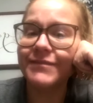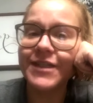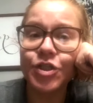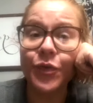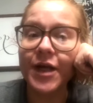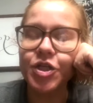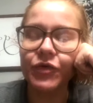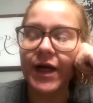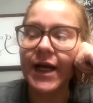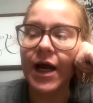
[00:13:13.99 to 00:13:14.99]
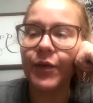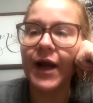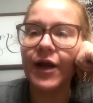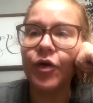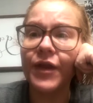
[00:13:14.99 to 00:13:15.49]
situation right now, and
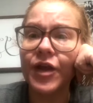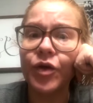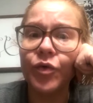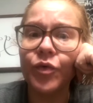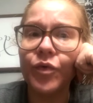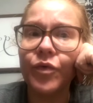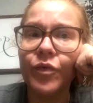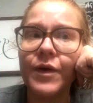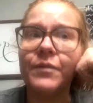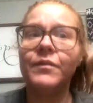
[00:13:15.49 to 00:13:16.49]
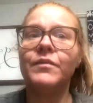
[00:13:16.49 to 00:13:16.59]
I know that you would